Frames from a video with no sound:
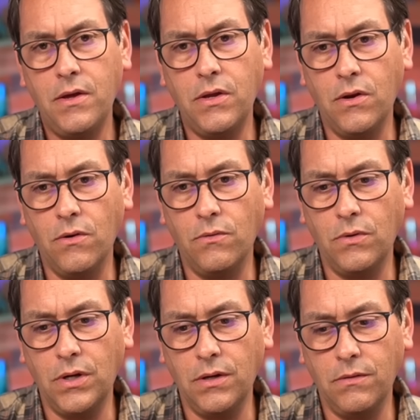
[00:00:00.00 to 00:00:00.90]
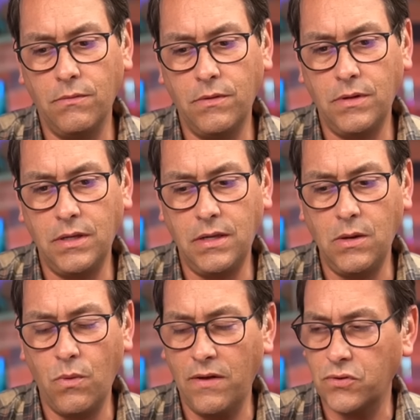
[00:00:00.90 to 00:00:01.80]

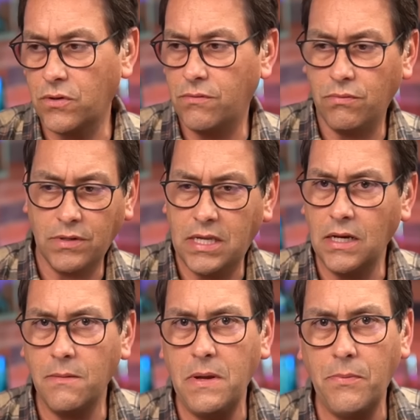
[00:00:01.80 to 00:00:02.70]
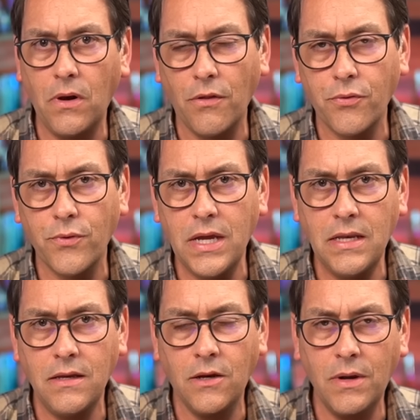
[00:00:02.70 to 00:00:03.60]
Heat waves are killing people all through,
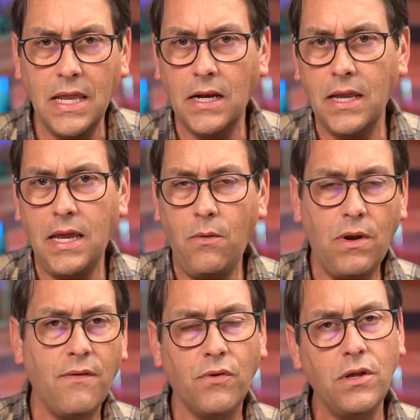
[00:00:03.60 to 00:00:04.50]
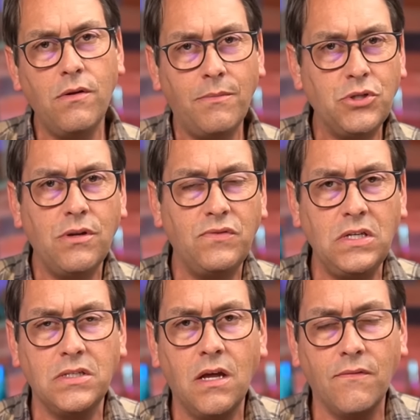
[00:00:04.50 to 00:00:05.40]
Italy, whatever. I'm sure you've
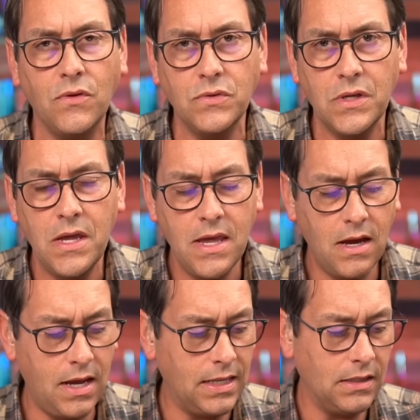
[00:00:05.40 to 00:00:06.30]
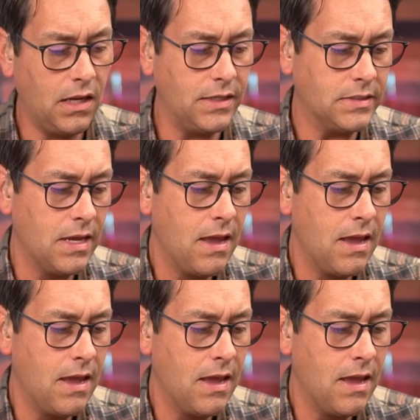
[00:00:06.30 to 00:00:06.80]
seen a ton of those headlines.